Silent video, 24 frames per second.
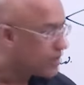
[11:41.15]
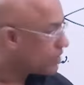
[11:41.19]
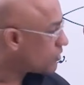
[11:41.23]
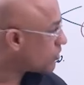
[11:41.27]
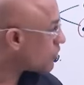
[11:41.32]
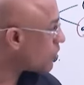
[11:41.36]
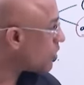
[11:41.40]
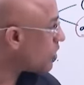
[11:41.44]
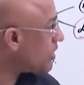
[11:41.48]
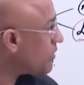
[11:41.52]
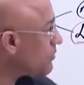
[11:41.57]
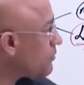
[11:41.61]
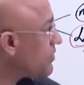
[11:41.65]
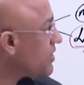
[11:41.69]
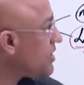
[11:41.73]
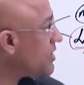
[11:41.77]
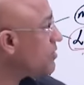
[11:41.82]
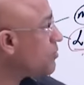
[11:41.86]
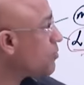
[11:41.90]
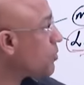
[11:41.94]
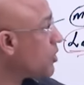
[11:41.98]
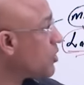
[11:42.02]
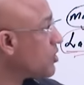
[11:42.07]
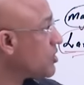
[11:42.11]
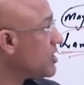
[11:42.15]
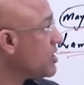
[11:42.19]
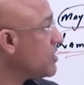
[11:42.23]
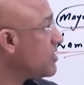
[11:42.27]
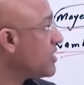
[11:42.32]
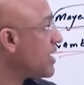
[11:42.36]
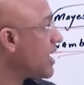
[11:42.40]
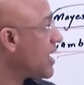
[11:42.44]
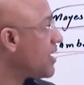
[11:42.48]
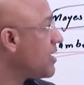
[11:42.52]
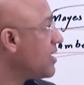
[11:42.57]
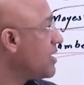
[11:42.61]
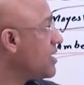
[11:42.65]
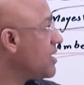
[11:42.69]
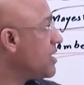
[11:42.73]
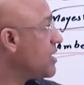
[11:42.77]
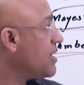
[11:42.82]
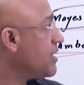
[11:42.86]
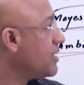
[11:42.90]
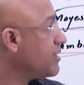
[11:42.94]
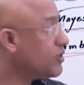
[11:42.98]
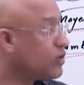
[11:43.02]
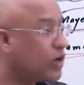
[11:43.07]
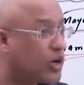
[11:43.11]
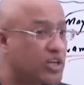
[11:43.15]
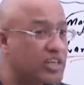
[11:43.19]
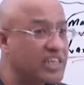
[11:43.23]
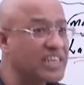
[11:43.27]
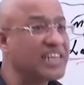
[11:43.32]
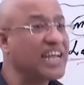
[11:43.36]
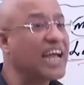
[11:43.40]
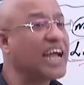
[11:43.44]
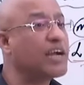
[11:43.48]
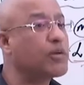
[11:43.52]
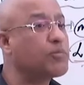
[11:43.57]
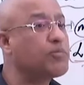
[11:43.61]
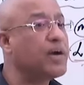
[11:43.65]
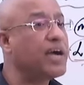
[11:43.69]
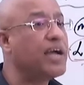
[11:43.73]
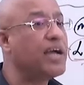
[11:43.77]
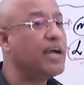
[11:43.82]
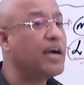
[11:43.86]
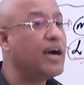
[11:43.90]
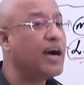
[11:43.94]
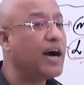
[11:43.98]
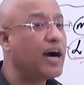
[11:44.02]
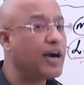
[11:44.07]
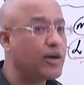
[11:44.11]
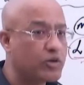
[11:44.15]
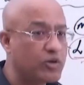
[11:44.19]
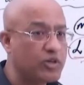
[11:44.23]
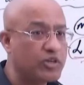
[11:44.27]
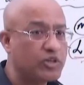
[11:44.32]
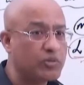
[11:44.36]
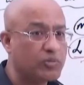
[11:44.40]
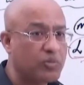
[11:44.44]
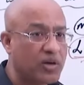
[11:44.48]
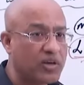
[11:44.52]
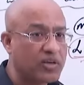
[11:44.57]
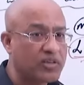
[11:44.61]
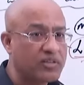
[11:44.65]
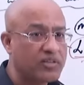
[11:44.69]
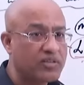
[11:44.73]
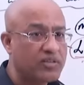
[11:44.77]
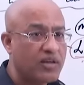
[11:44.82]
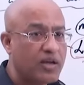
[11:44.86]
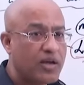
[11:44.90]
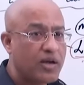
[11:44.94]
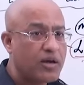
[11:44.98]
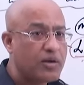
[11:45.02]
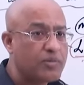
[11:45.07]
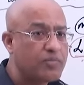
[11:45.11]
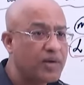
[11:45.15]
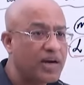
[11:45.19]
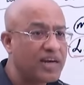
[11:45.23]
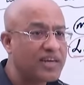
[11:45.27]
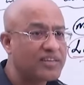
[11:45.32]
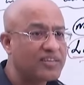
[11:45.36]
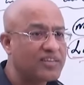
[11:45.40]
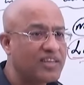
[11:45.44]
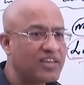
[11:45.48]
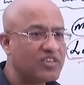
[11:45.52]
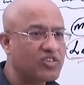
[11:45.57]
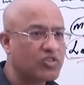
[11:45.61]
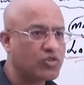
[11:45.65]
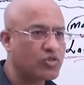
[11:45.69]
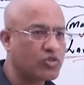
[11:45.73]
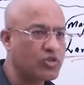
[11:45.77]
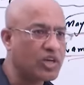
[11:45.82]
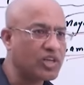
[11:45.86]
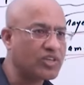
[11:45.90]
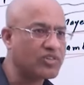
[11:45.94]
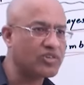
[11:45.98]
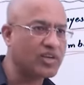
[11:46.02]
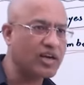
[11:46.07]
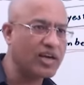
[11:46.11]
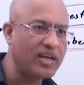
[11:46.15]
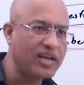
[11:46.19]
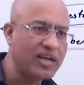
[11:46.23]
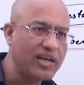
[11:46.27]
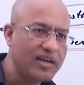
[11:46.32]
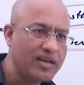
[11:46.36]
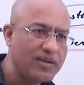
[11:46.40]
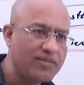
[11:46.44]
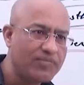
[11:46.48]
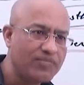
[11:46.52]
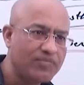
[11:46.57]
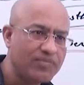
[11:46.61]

So if these proteins are not attacked by autoantibodies, but they are structurally